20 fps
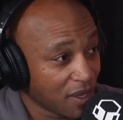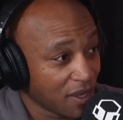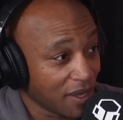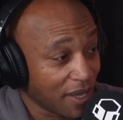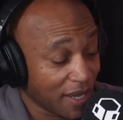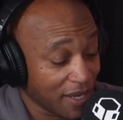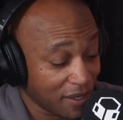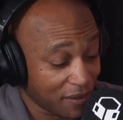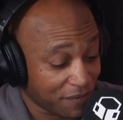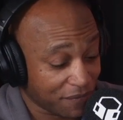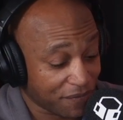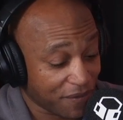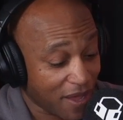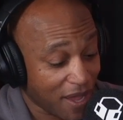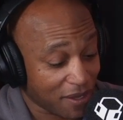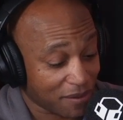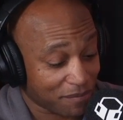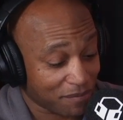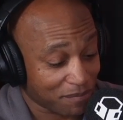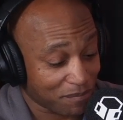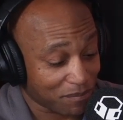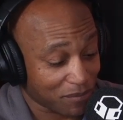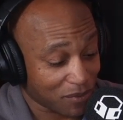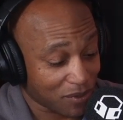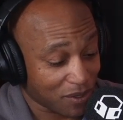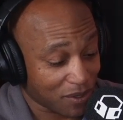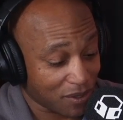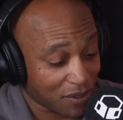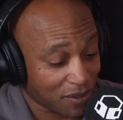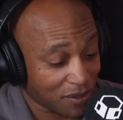And in fact,
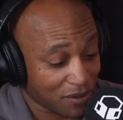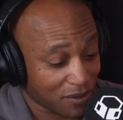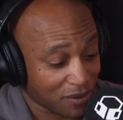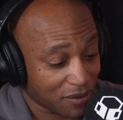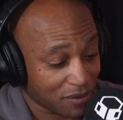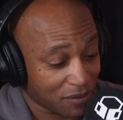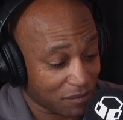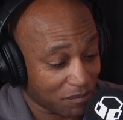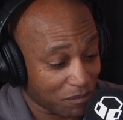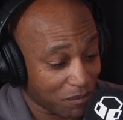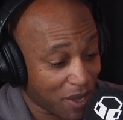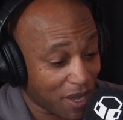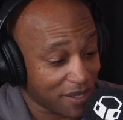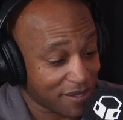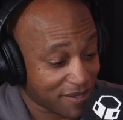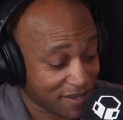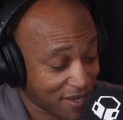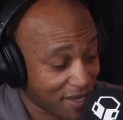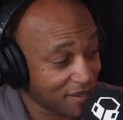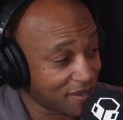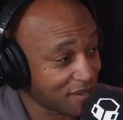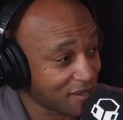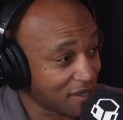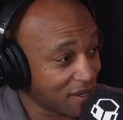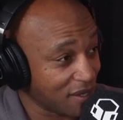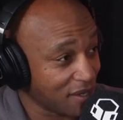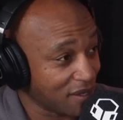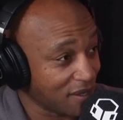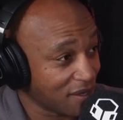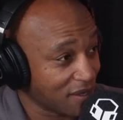my
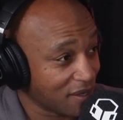sensei,